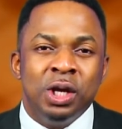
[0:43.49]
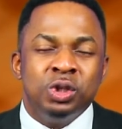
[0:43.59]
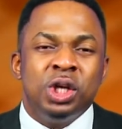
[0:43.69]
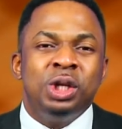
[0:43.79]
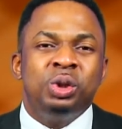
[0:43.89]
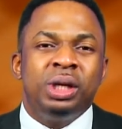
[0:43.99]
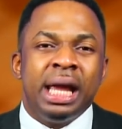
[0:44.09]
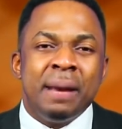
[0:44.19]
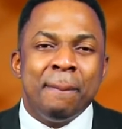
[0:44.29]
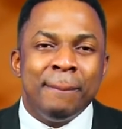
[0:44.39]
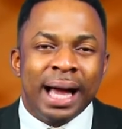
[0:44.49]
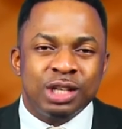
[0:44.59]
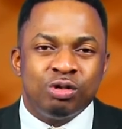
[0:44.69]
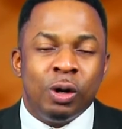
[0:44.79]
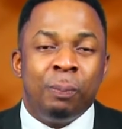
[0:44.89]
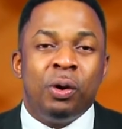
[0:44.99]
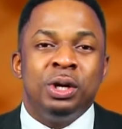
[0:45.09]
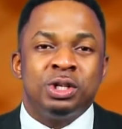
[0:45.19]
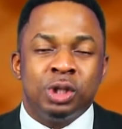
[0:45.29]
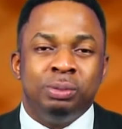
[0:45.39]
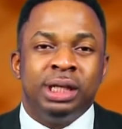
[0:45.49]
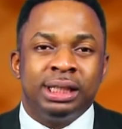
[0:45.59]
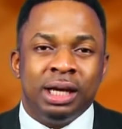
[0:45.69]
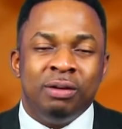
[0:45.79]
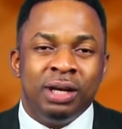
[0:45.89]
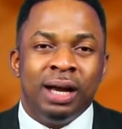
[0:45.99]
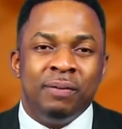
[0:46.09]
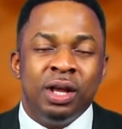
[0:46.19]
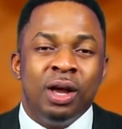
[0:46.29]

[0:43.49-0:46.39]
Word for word: So you need to gain mastery upon a subject area.